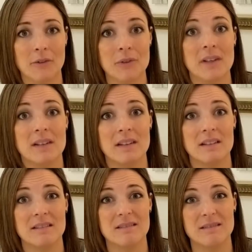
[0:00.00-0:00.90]
of
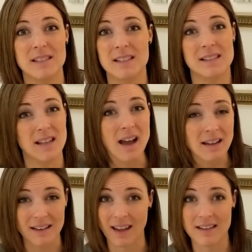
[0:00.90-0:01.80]

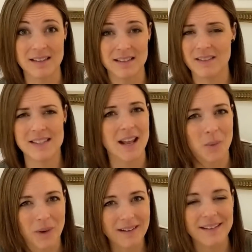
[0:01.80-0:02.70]
stuckness. Is that
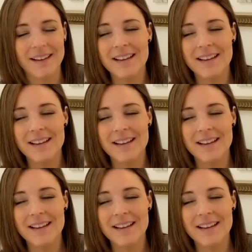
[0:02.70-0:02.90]
a word?